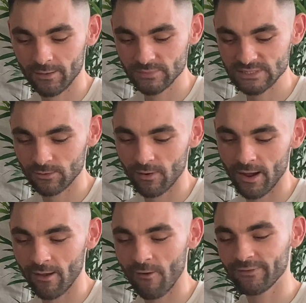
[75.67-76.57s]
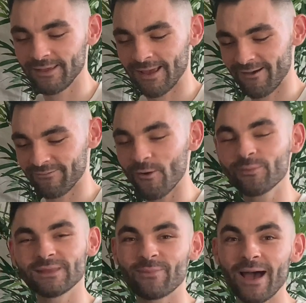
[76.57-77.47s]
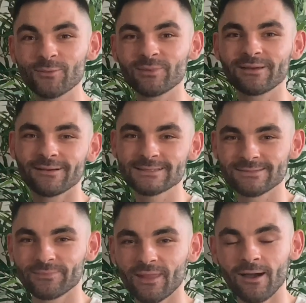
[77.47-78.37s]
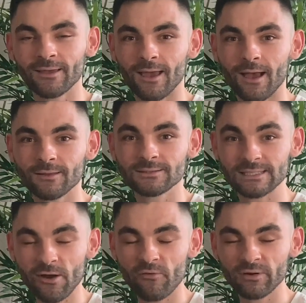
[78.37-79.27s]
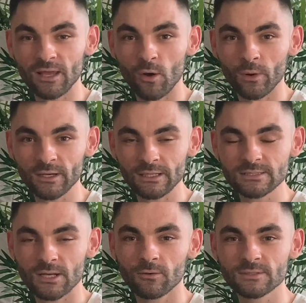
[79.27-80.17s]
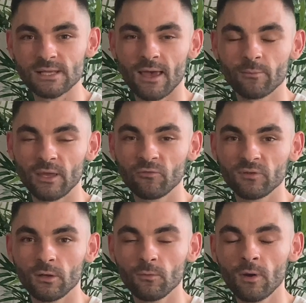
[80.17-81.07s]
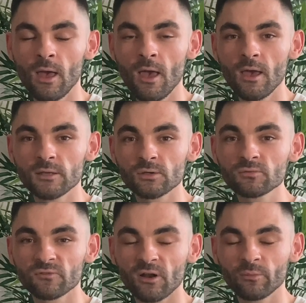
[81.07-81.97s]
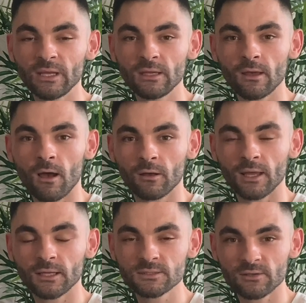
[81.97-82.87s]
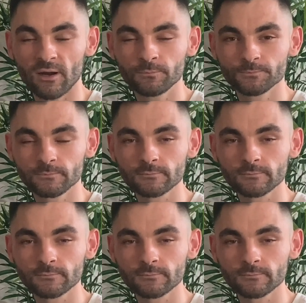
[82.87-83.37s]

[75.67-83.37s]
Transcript: So I already have opened the bag because I did already wear these clothes. If you don't follow me on Instagram,